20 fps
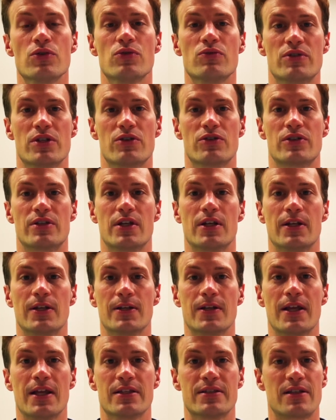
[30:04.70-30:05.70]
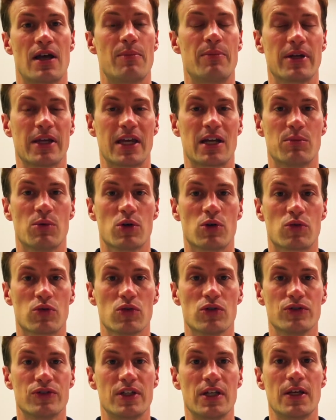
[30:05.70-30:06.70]
who's interested in, in stopping animal
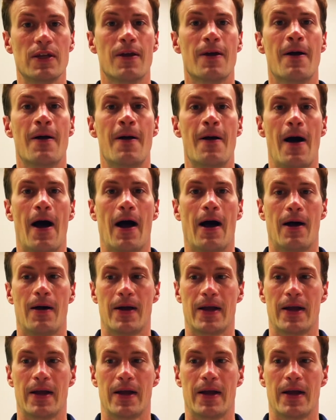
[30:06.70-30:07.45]
cruelty uh,